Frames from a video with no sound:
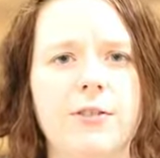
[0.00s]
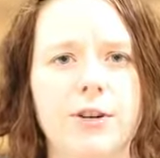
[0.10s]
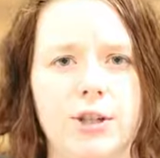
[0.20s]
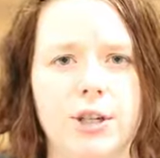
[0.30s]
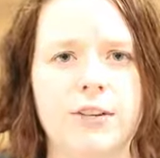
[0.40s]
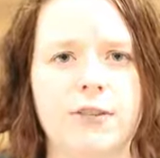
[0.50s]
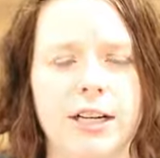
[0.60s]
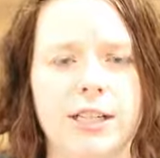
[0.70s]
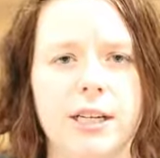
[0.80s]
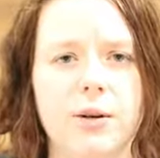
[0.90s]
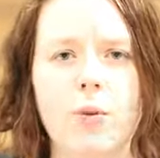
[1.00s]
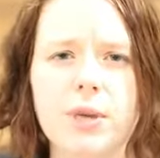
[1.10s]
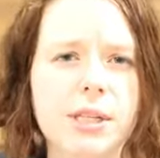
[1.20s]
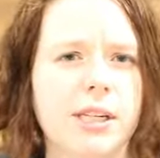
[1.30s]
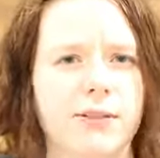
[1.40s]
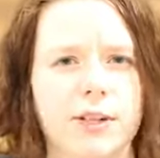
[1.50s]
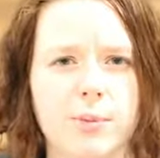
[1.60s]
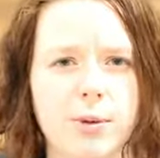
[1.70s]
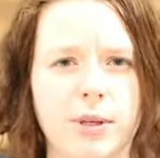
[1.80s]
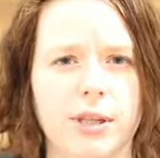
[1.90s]
version of LinkedIn. What's the difference
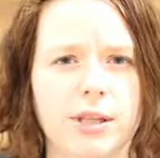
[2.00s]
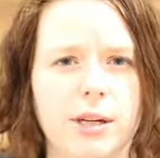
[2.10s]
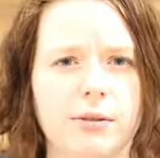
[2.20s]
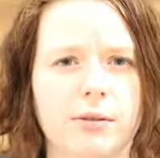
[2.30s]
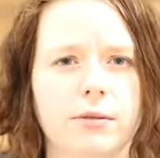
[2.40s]
between the two?